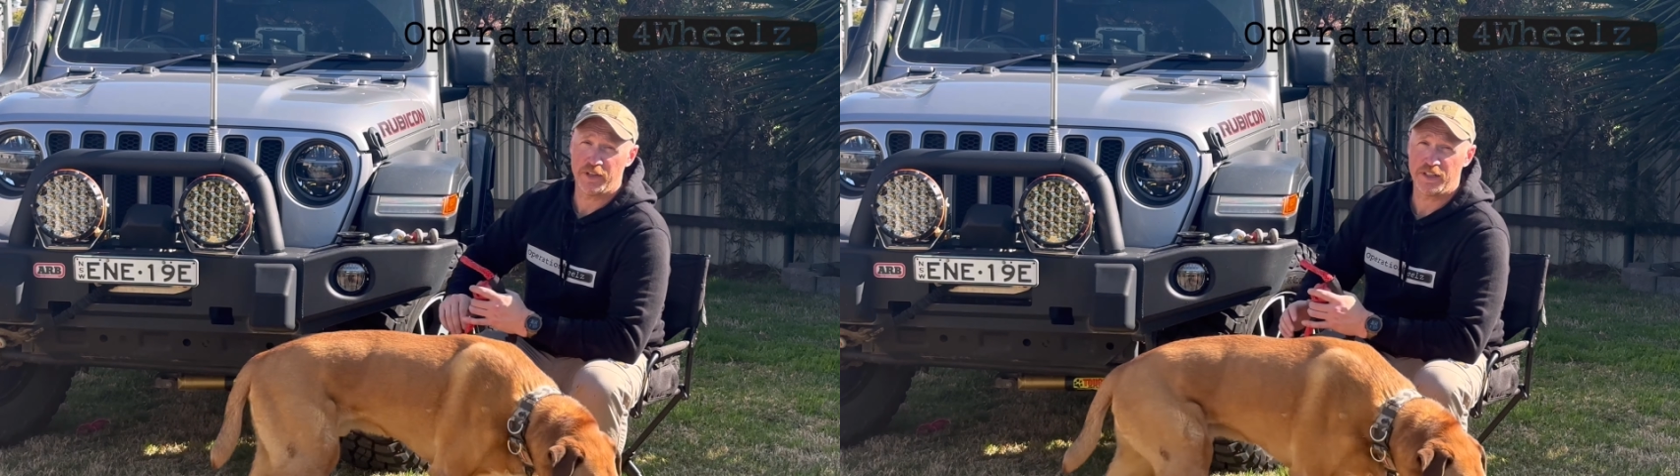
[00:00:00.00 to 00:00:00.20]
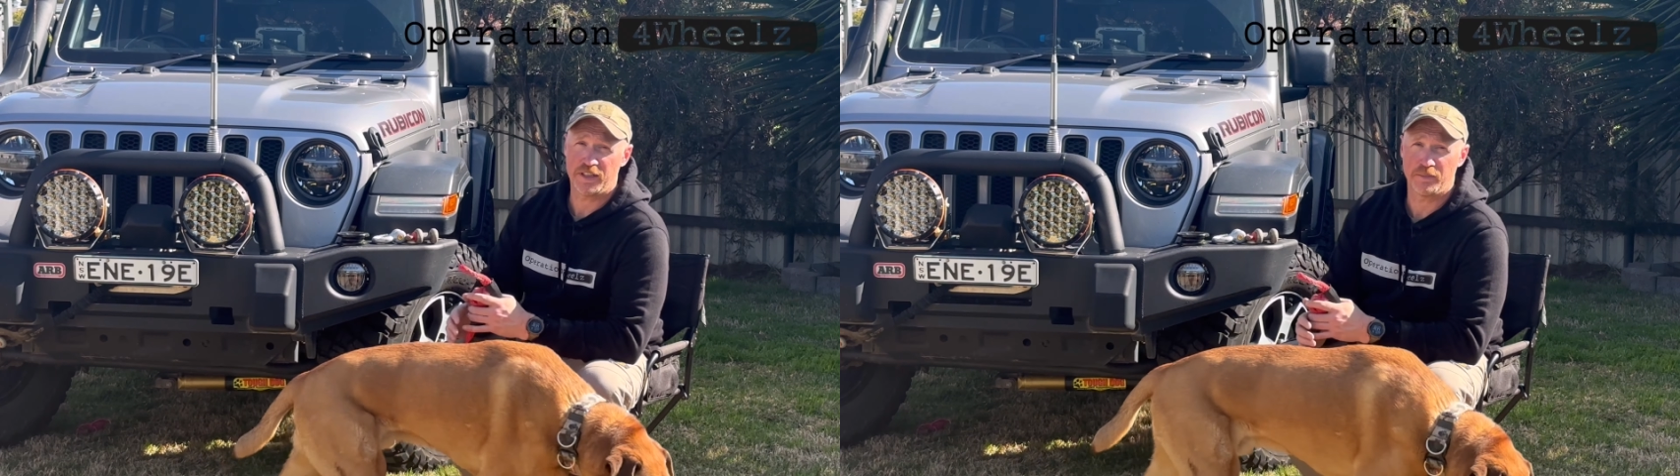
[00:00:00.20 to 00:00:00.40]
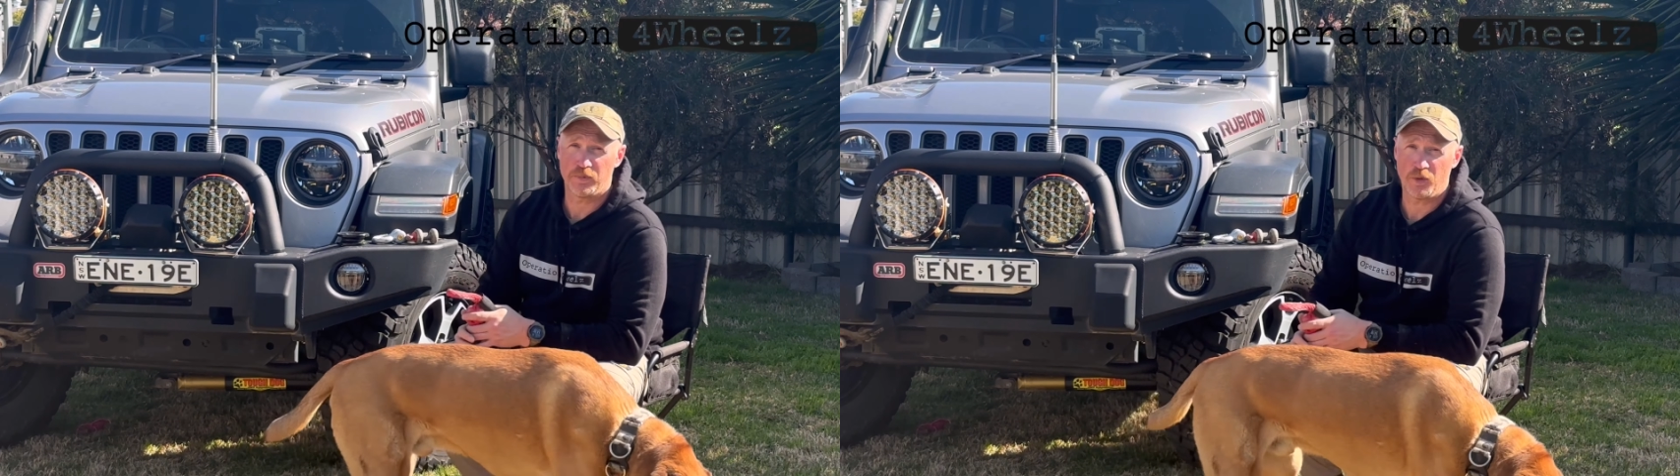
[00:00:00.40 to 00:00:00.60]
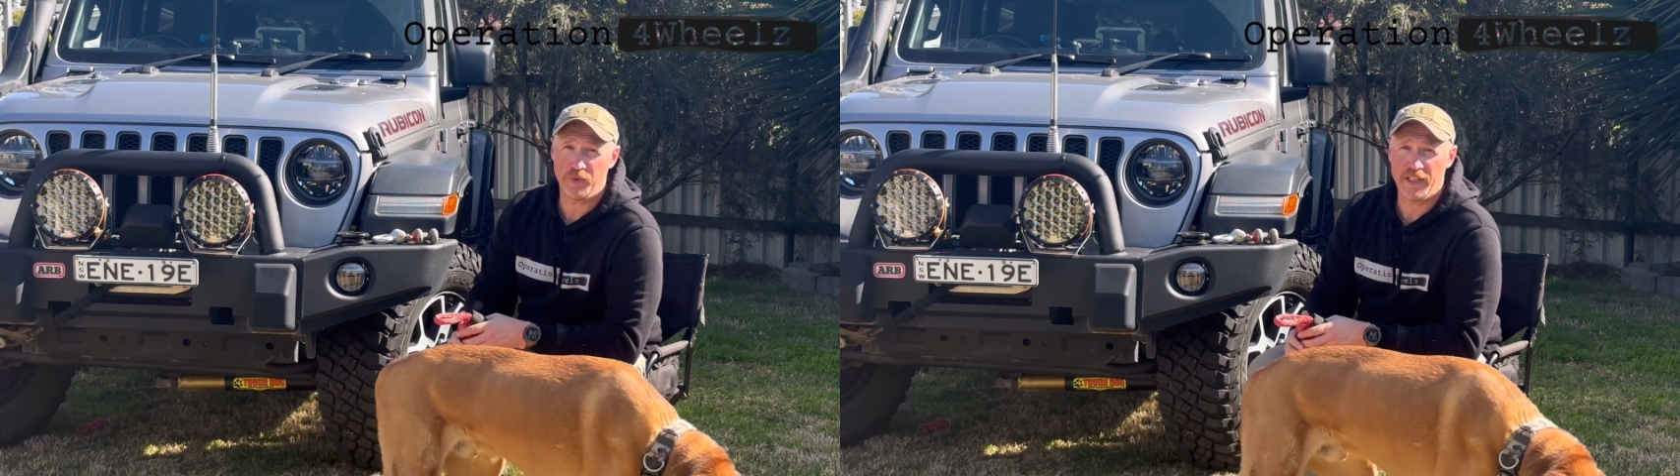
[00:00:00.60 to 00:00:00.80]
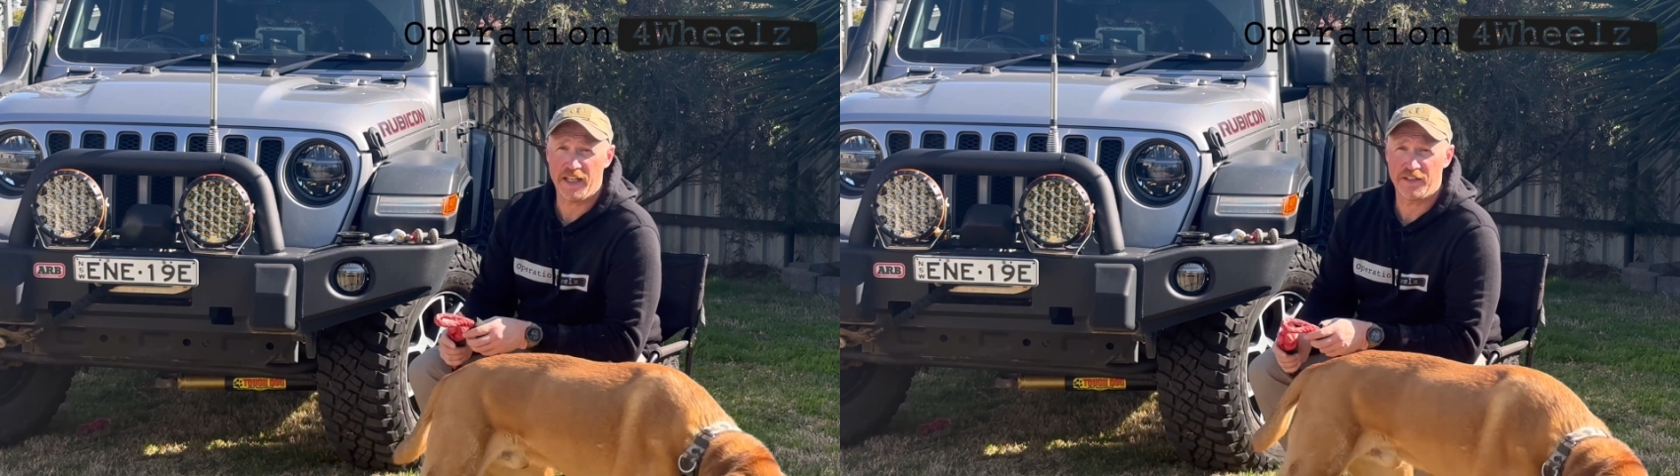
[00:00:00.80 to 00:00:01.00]
system
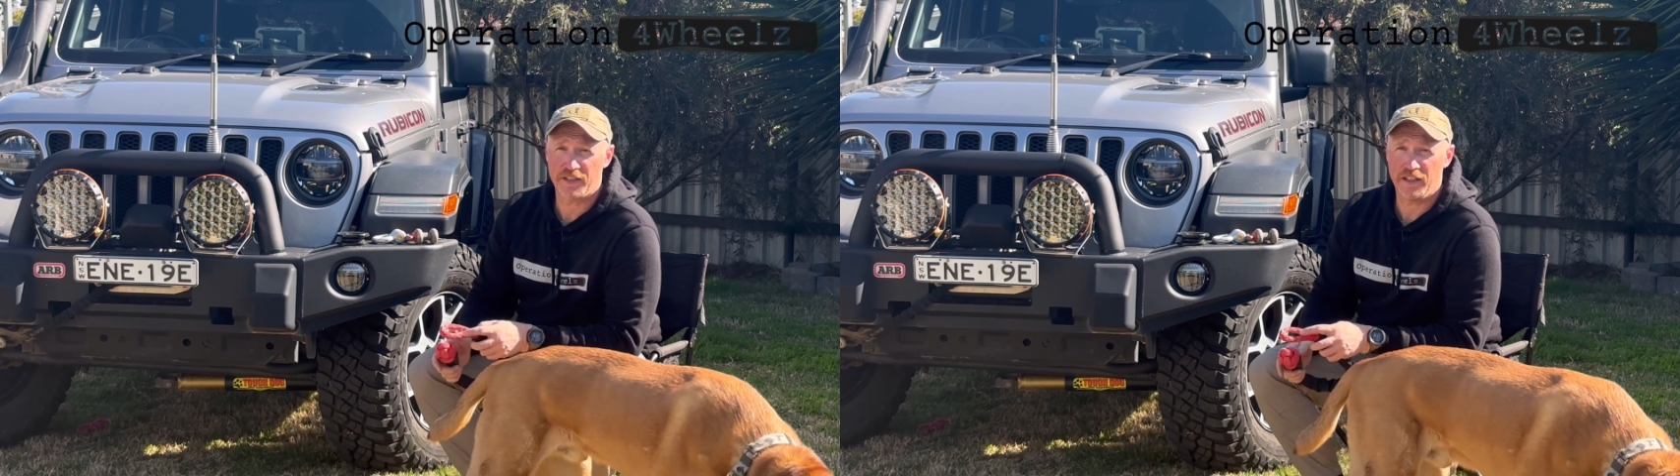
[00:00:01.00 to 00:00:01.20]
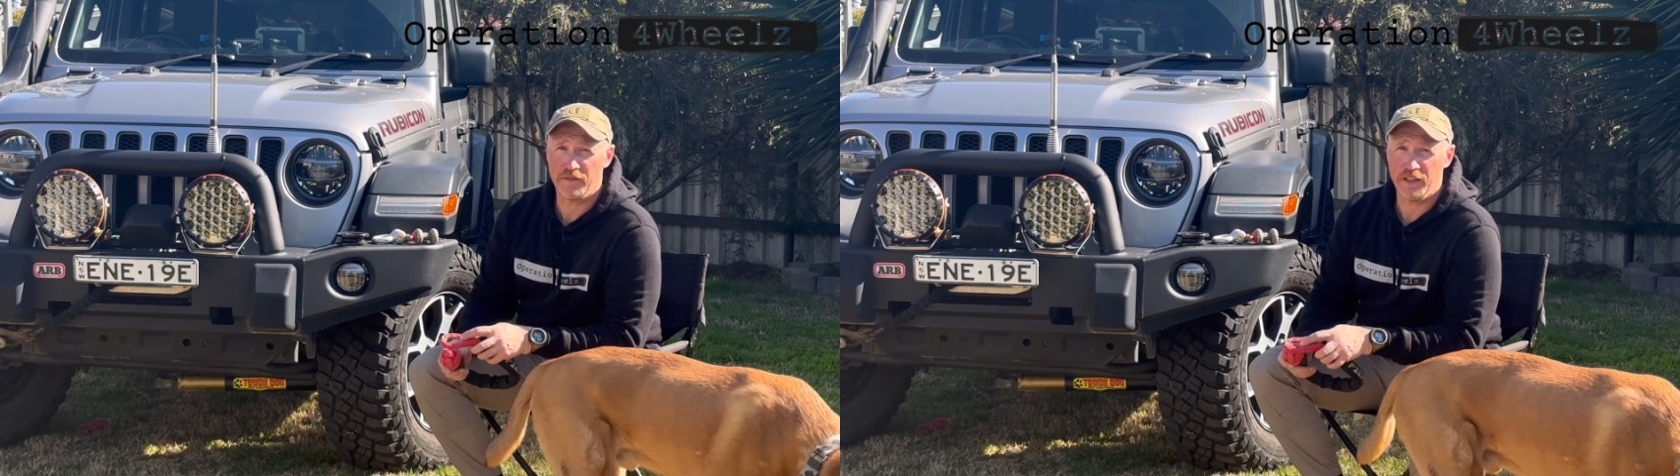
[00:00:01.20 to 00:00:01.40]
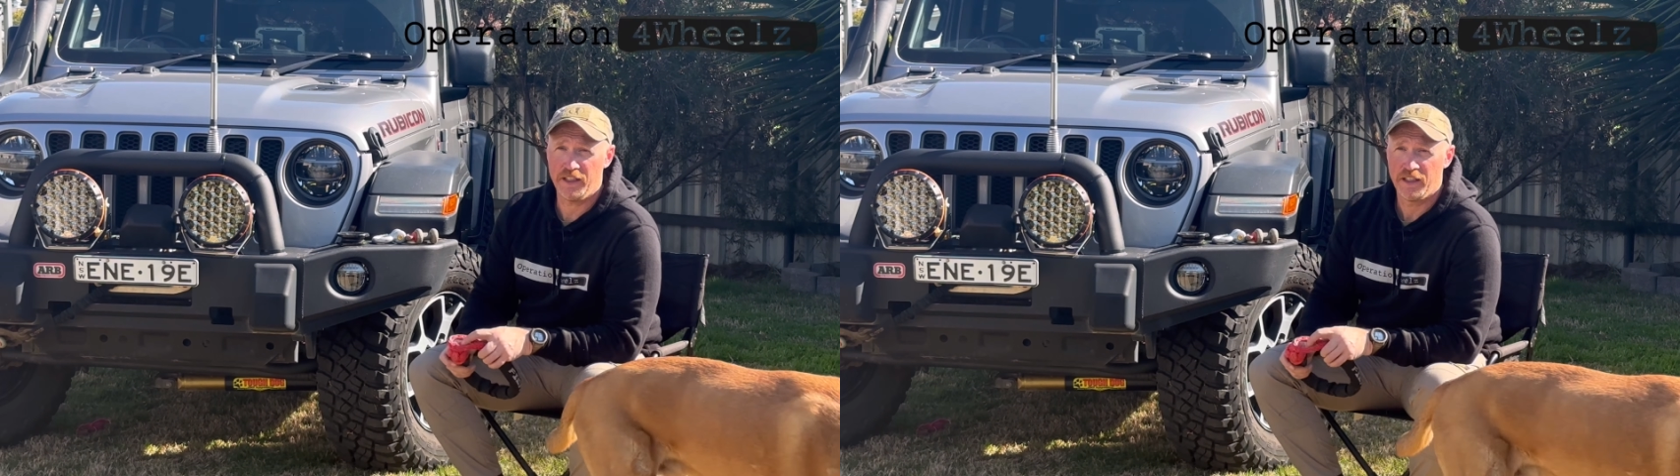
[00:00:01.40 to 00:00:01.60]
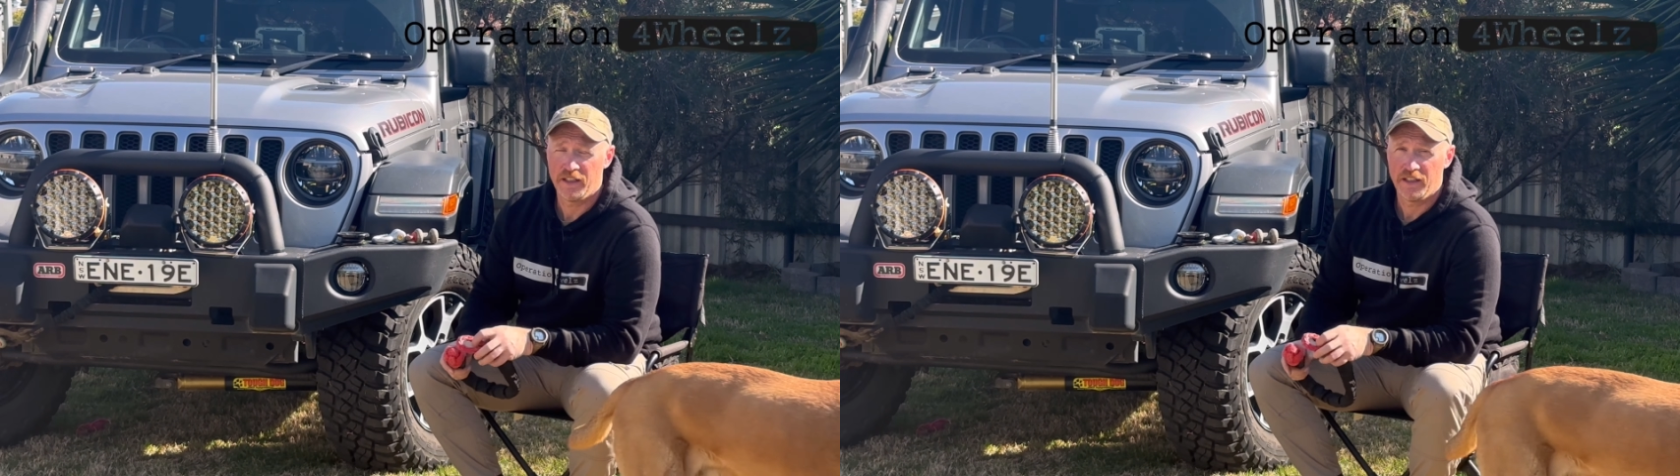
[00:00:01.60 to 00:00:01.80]
properly and safely